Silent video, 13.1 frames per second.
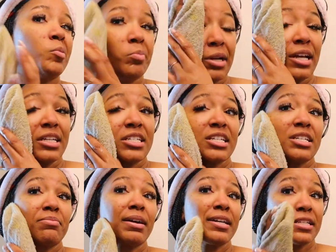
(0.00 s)
But I
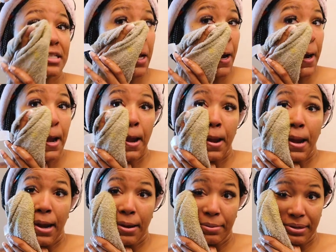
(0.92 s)
just might start
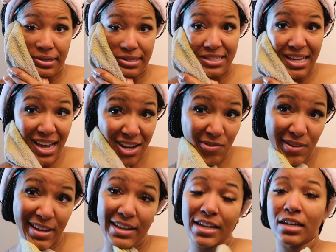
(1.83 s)
because I don't
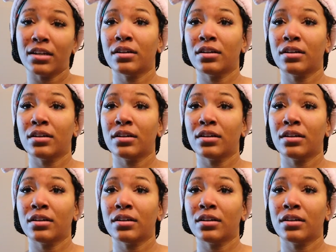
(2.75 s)
like